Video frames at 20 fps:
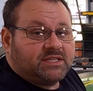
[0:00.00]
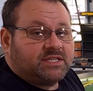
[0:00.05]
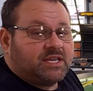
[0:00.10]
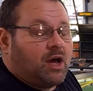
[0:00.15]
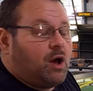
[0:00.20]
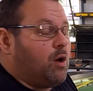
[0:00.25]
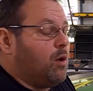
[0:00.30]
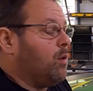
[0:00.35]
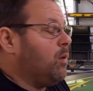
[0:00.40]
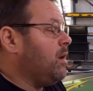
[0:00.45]

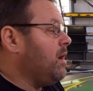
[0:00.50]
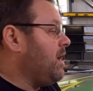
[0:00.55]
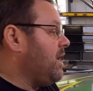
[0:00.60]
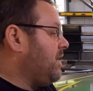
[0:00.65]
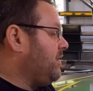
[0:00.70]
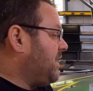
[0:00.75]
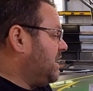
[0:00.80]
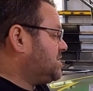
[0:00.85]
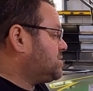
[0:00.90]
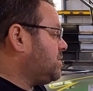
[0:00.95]
So
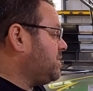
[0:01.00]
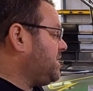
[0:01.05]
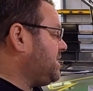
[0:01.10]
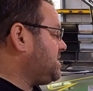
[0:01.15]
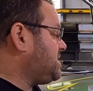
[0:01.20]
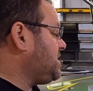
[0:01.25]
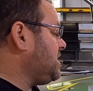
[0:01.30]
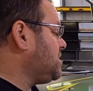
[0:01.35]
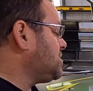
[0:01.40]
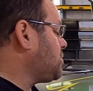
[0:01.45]
that's one of
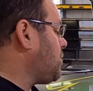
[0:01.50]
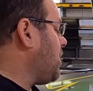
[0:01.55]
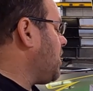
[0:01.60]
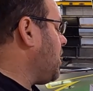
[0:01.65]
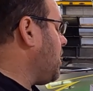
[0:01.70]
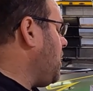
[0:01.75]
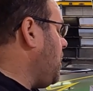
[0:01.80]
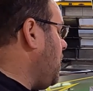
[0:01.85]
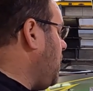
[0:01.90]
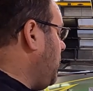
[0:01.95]
these deals
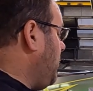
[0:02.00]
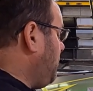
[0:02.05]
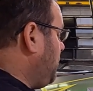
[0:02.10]
where